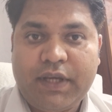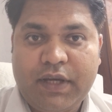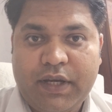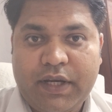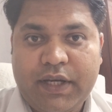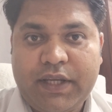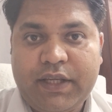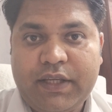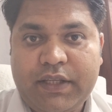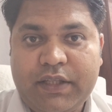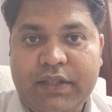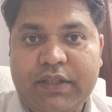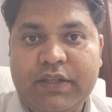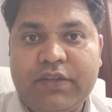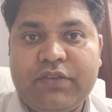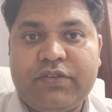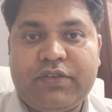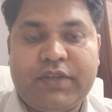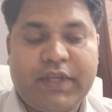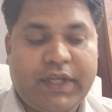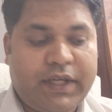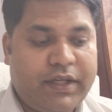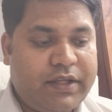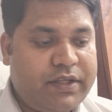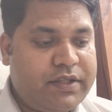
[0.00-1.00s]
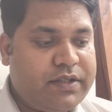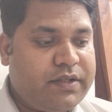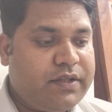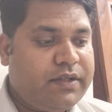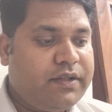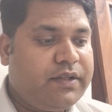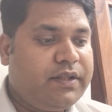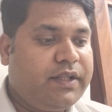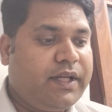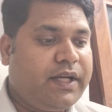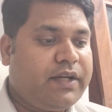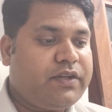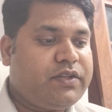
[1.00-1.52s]
and in this case,
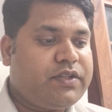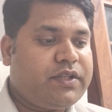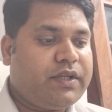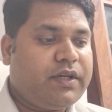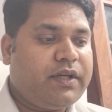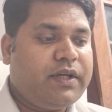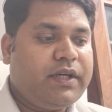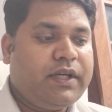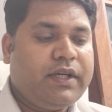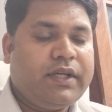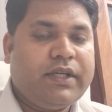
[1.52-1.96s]
that's